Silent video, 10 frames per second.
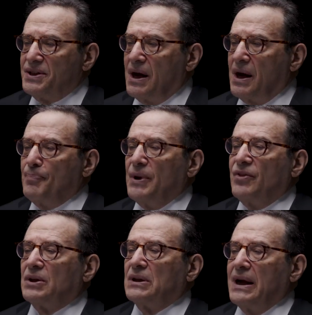stop
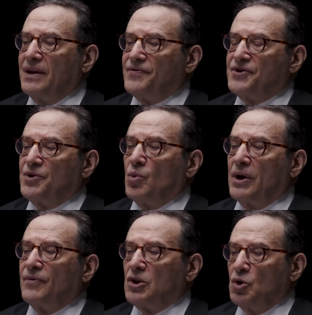the left's
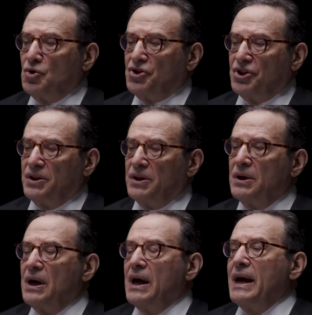
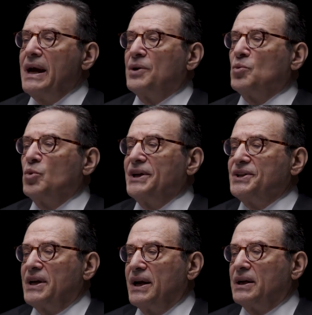revolution and
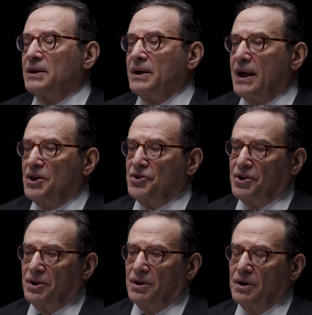retake the
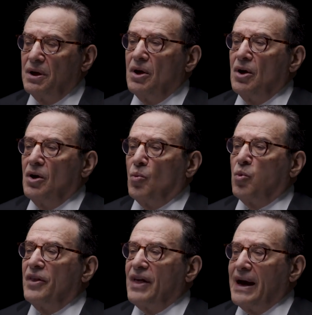nation
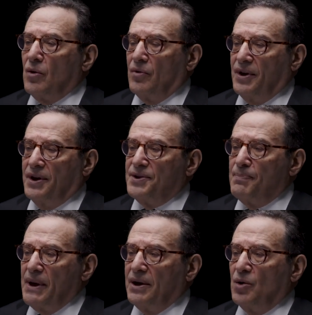without
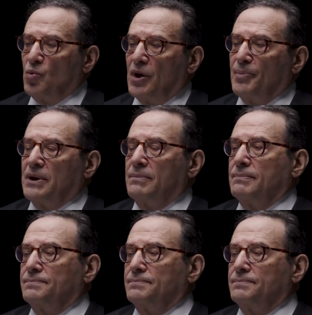these men and women.